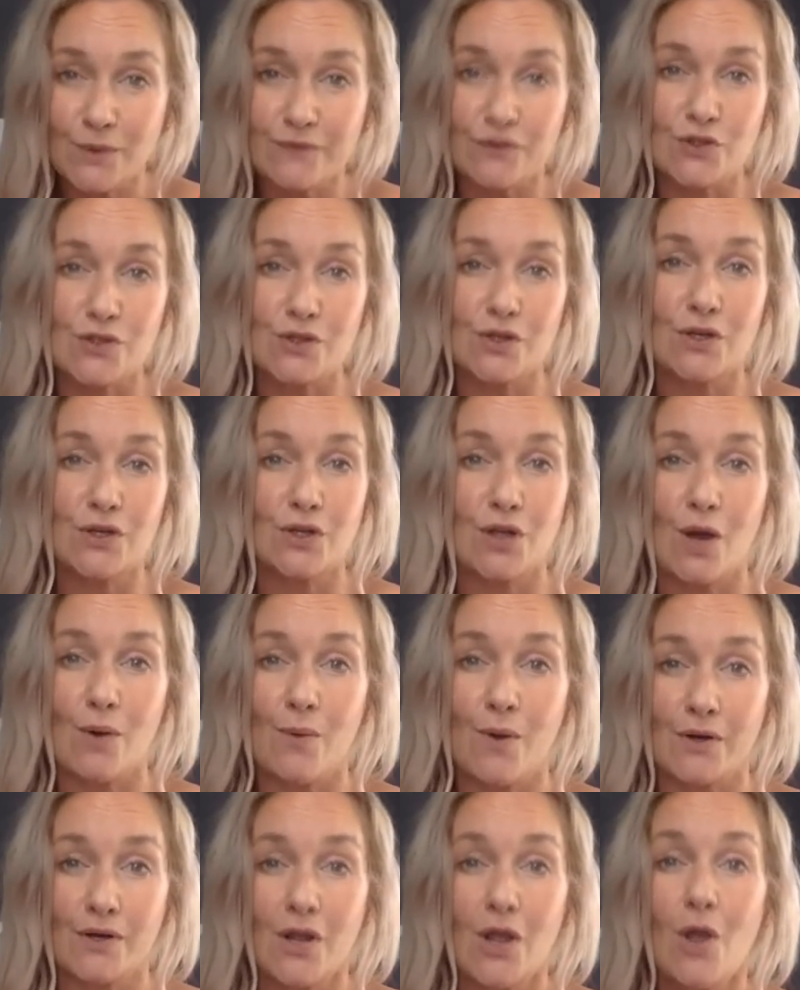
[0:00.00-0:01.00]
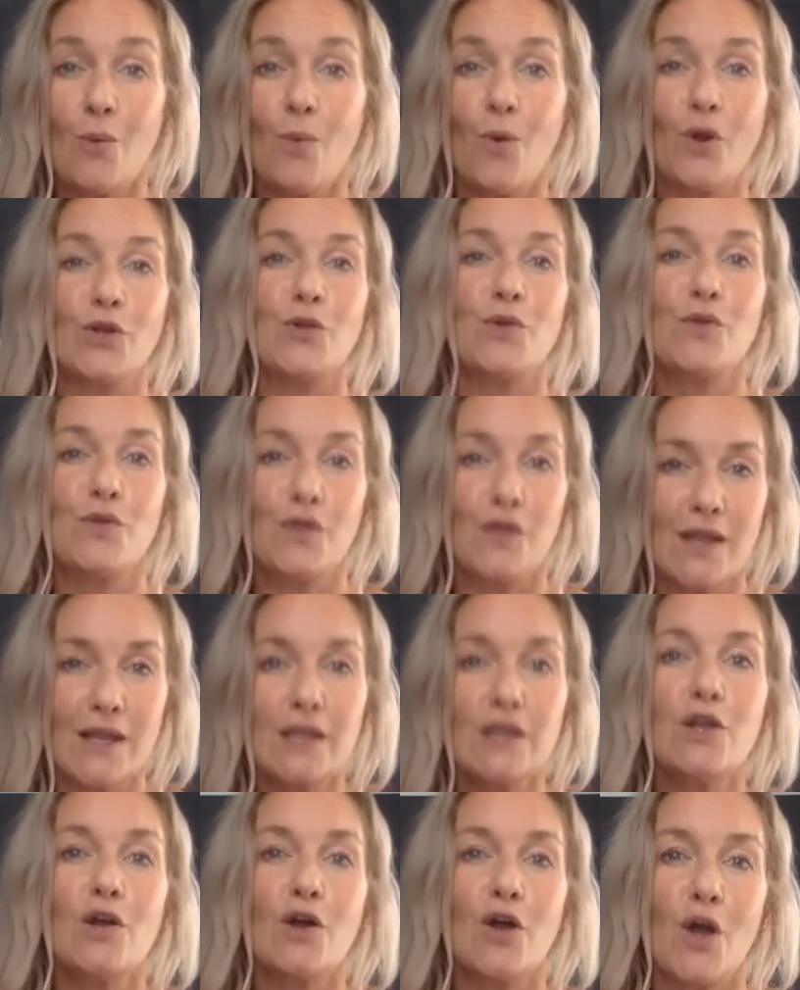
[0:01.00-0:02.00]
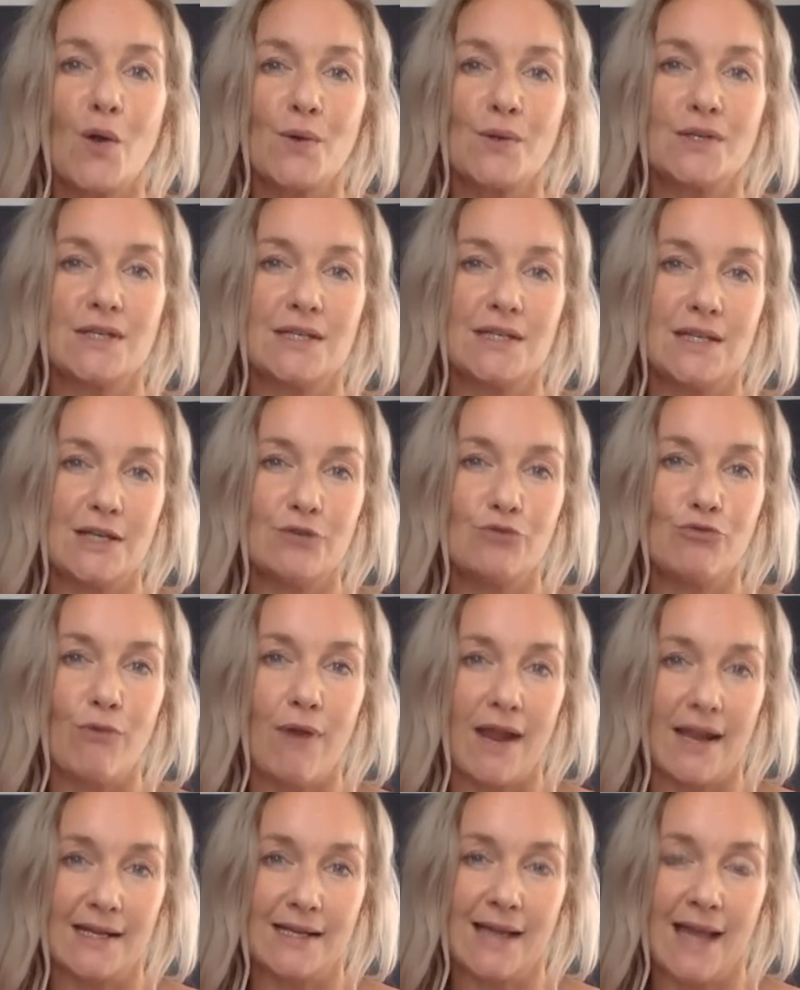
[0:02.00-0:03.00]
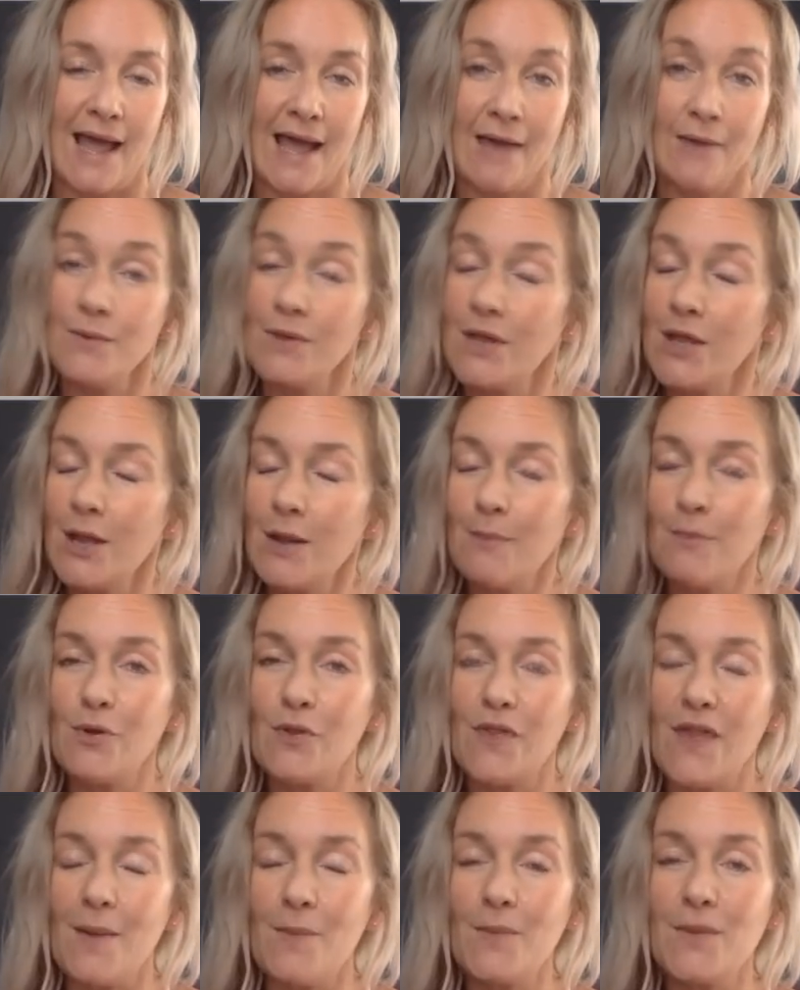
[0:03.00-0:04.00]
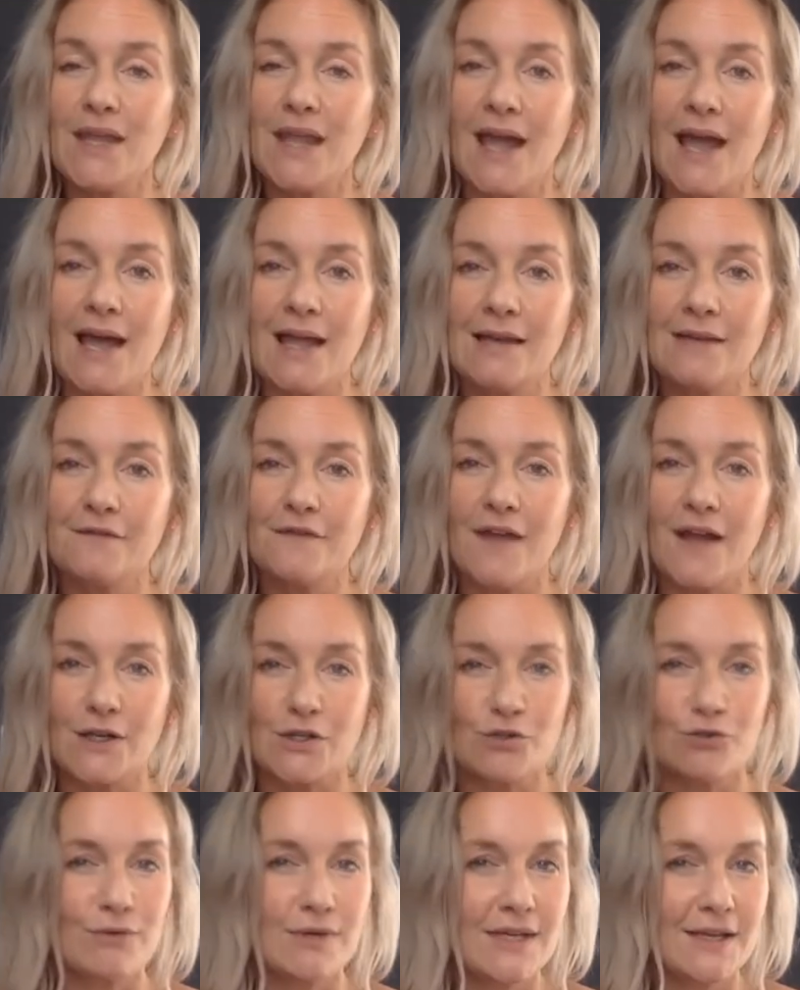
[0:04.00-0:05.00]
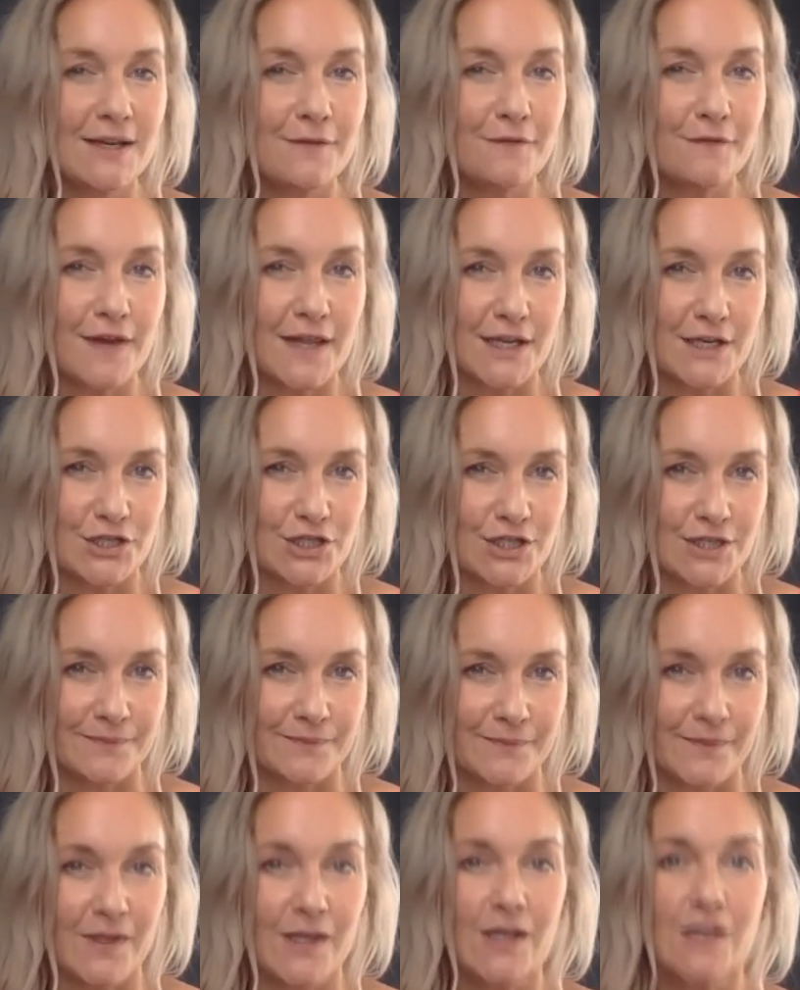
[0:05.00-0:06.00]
We've just got to go on what you think you're going to need right now, but then we can factor in inflation.